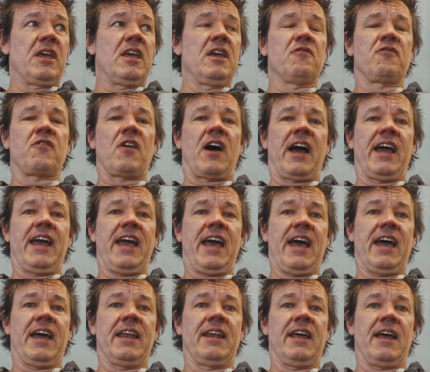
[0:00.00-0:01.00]
If I
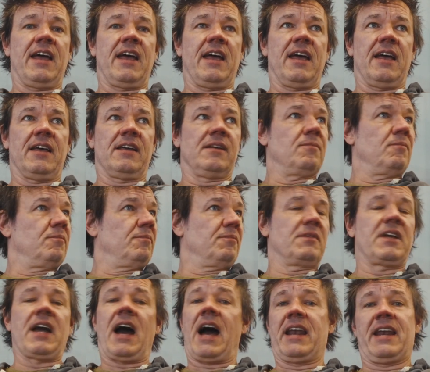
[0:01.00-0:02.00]
had
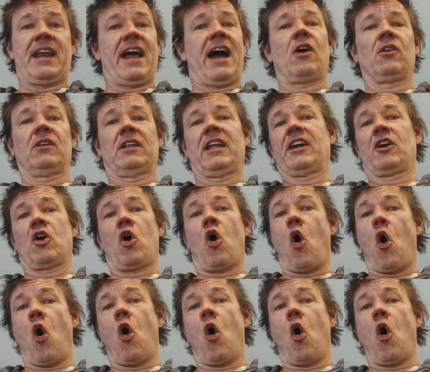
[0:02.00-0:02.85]
gotten out like